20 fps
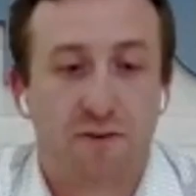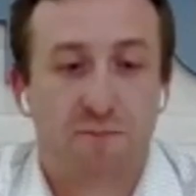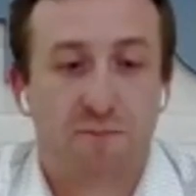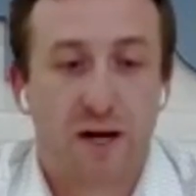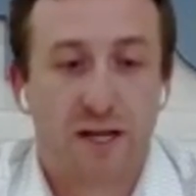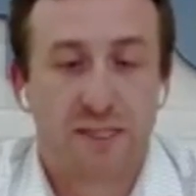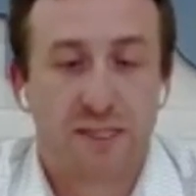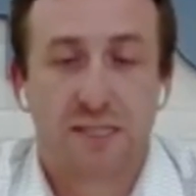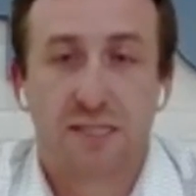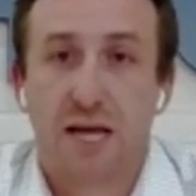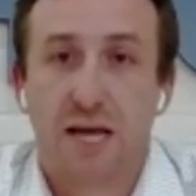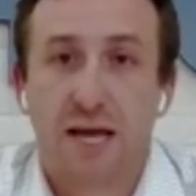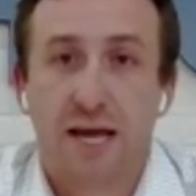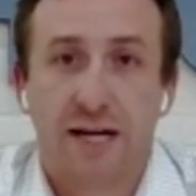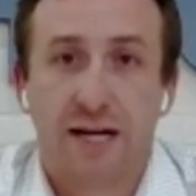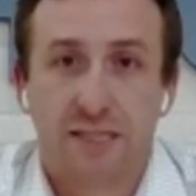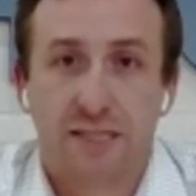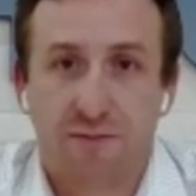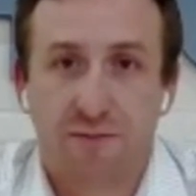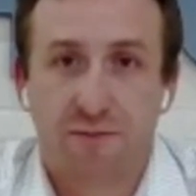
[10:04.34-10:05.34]
of months.
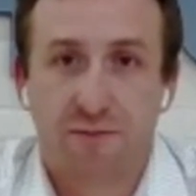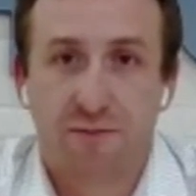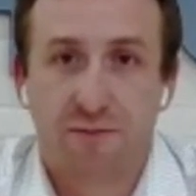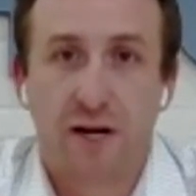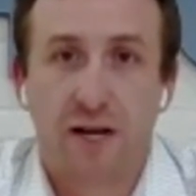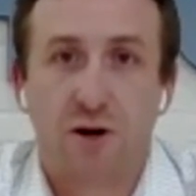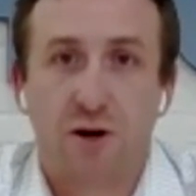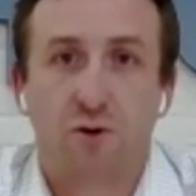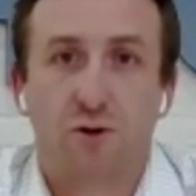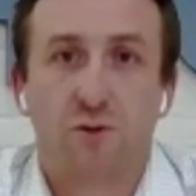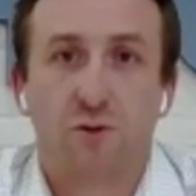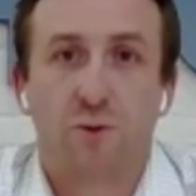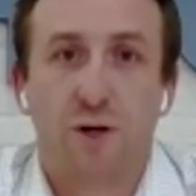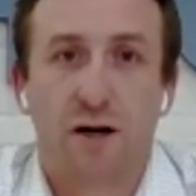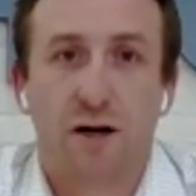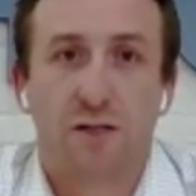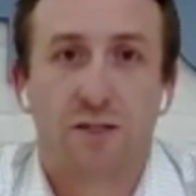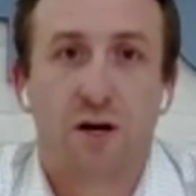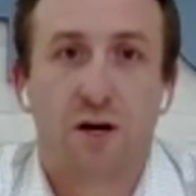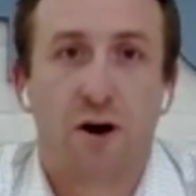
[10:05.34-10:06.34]
As everybody knows, we
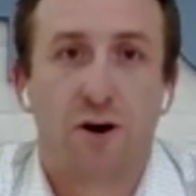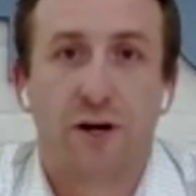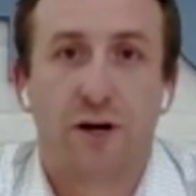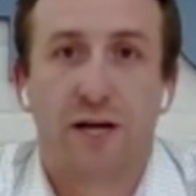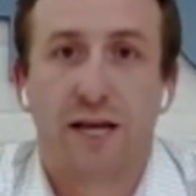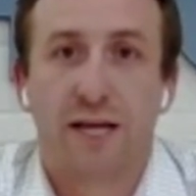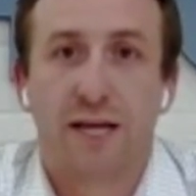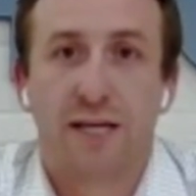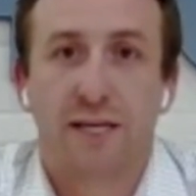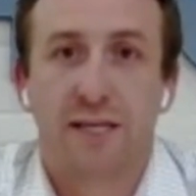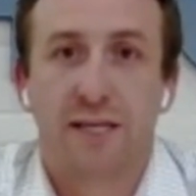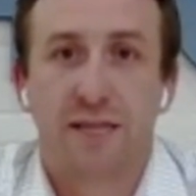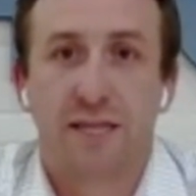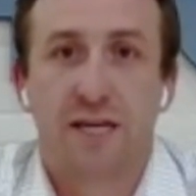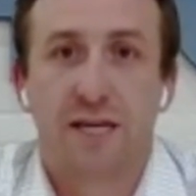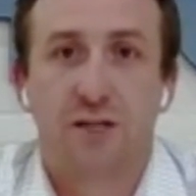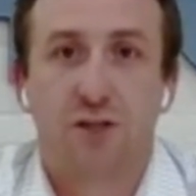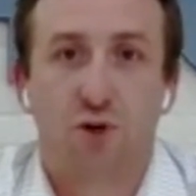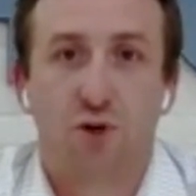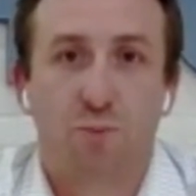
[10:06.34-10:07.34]
are targeting
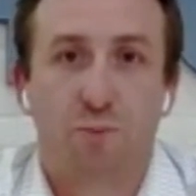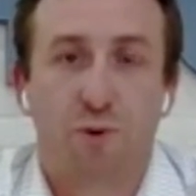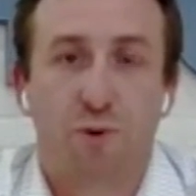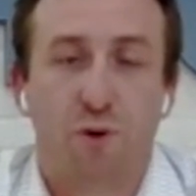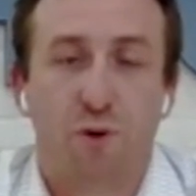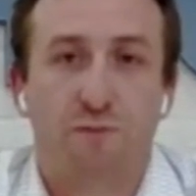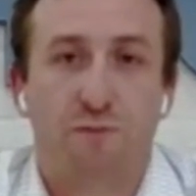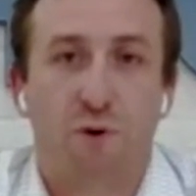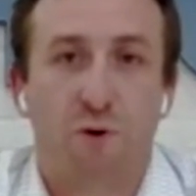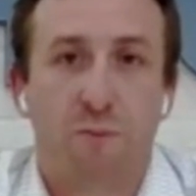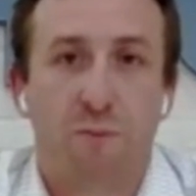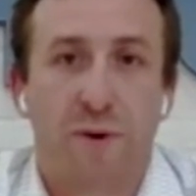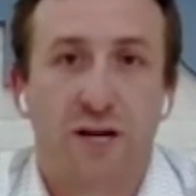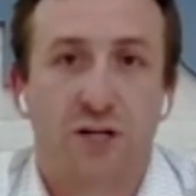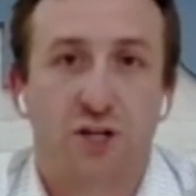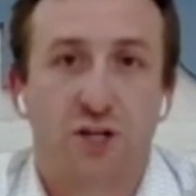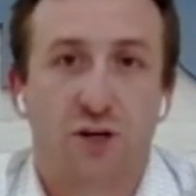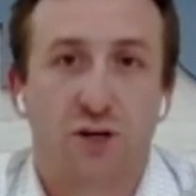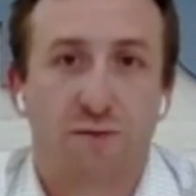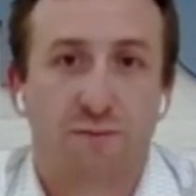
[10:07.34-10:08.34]
the Dupro
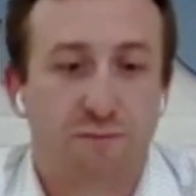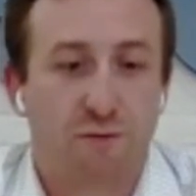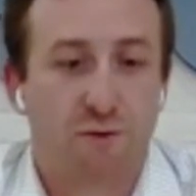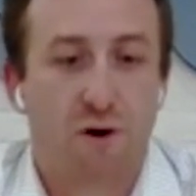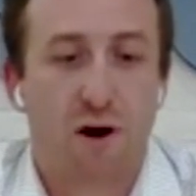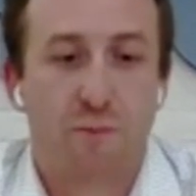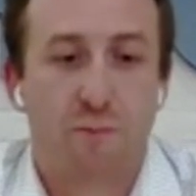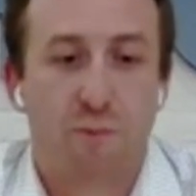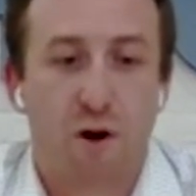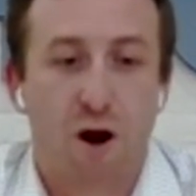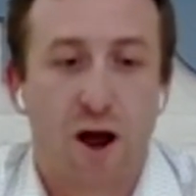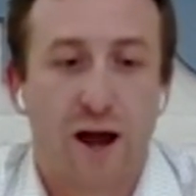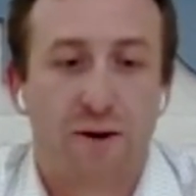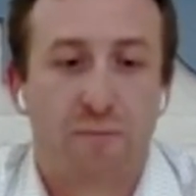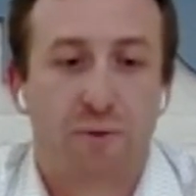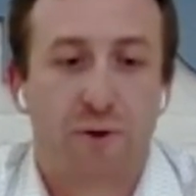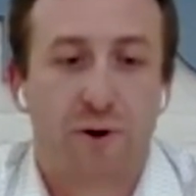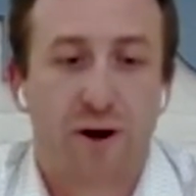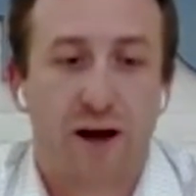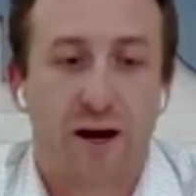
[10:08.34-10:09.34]
formation for our brine
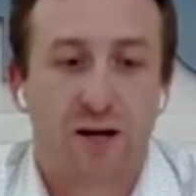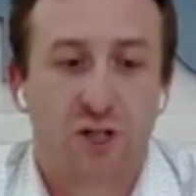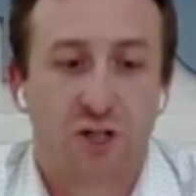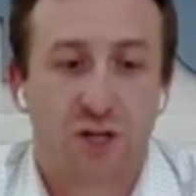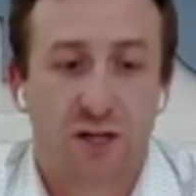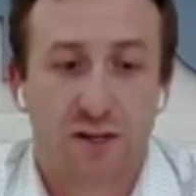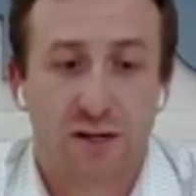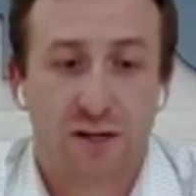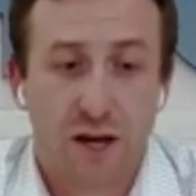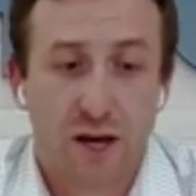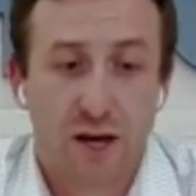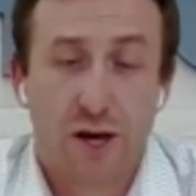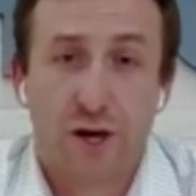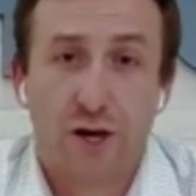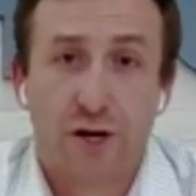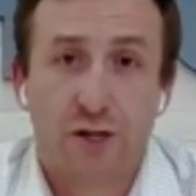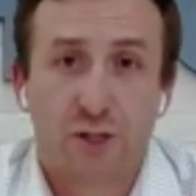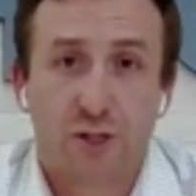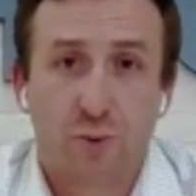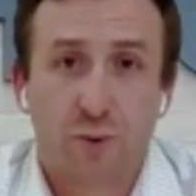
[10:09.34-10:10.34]
production.
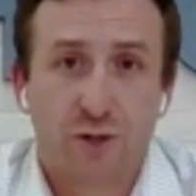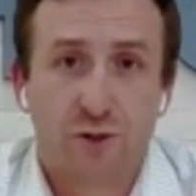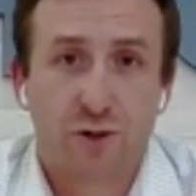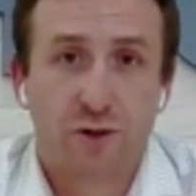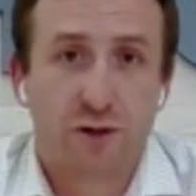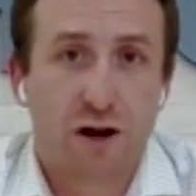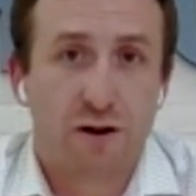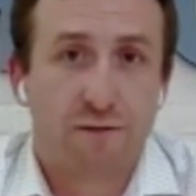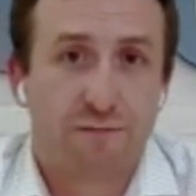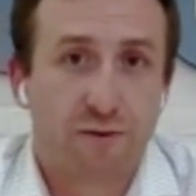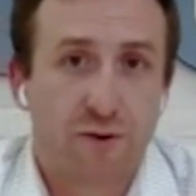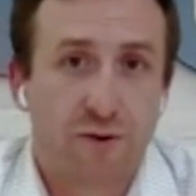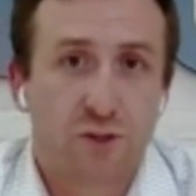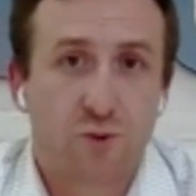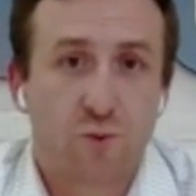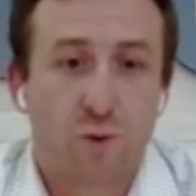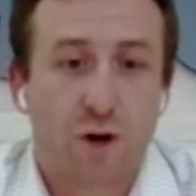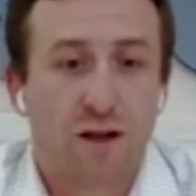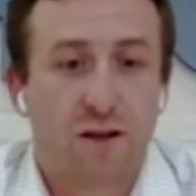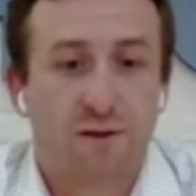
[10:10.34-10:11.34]
So we drilled our first
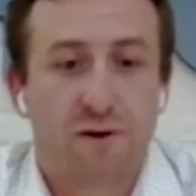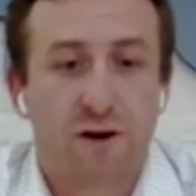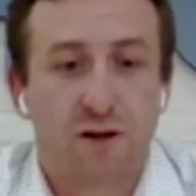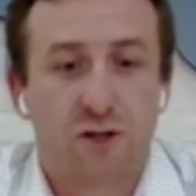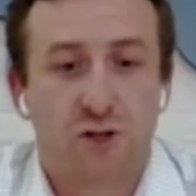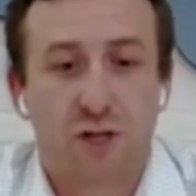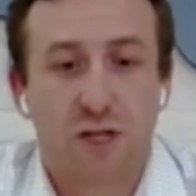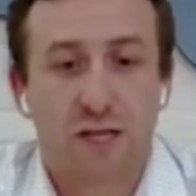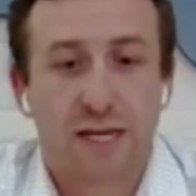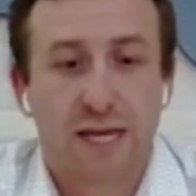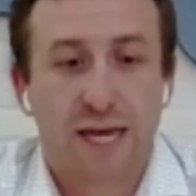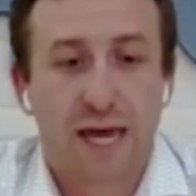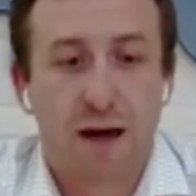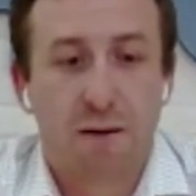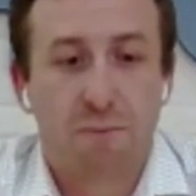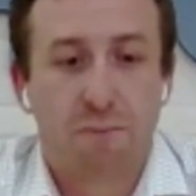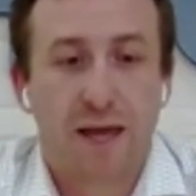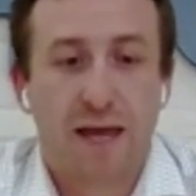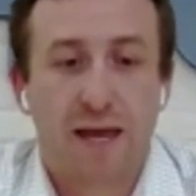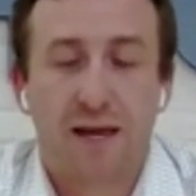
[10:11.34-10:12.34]
well of our drilling
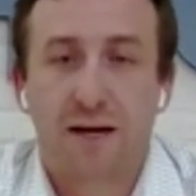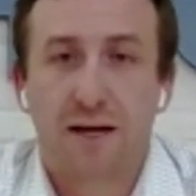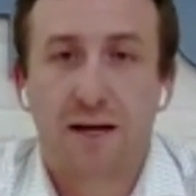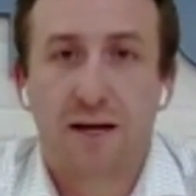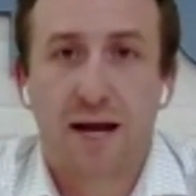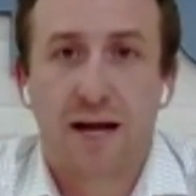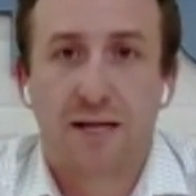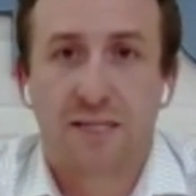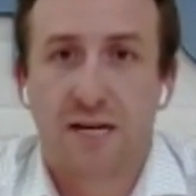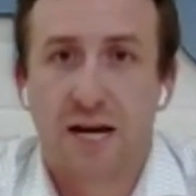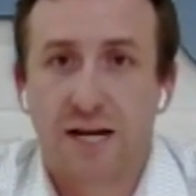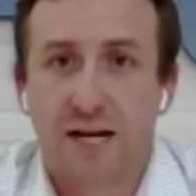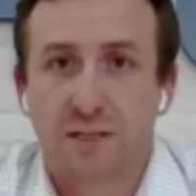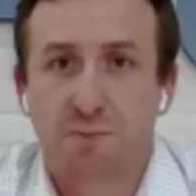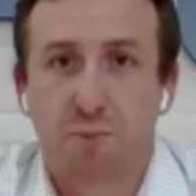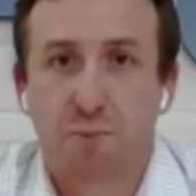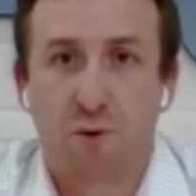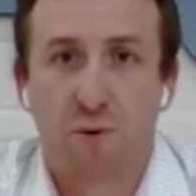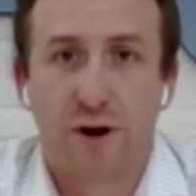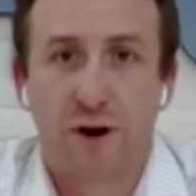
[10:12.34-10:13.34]
campaign as an
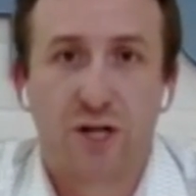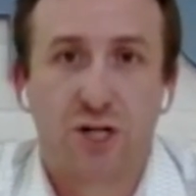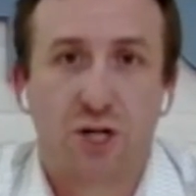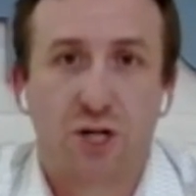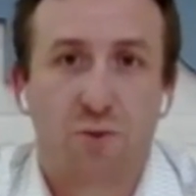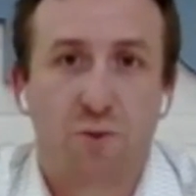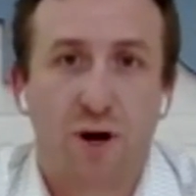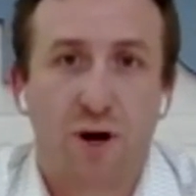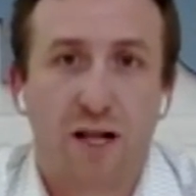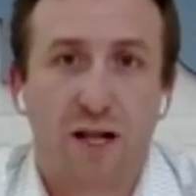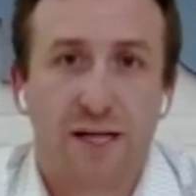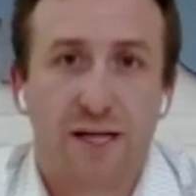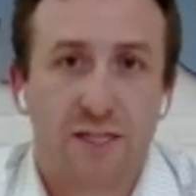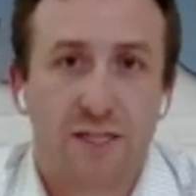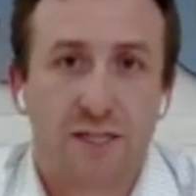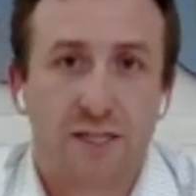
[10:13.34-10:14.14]
exploration well